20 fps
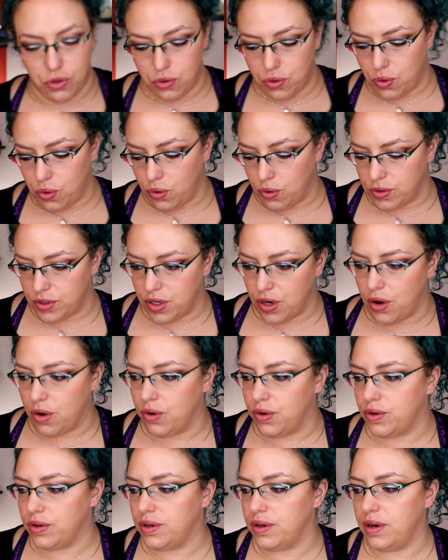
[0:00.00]
to cool
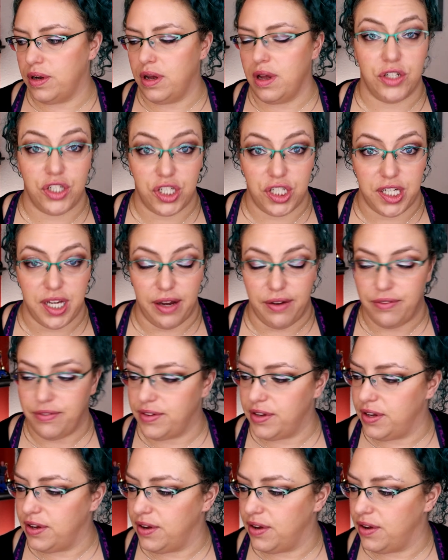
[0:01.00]
tone
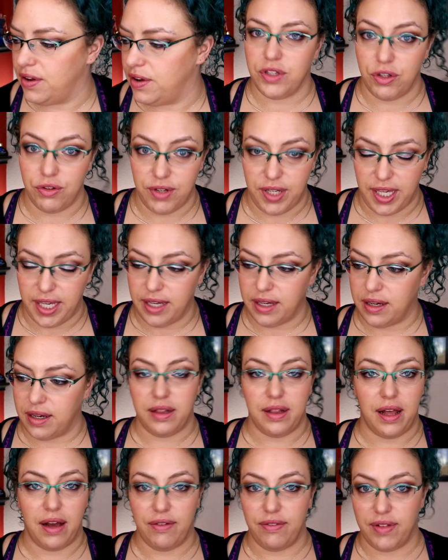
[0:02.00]
shift. Unique,
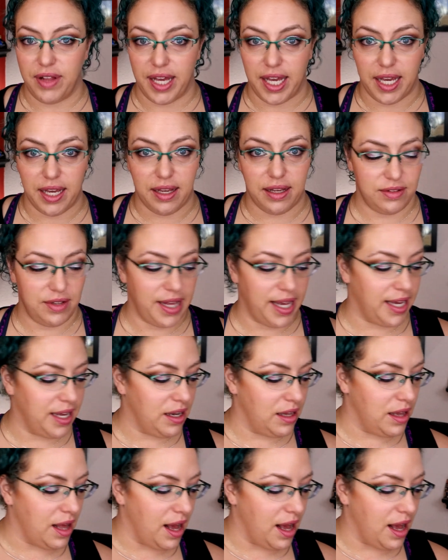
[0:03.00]
lovely, like it a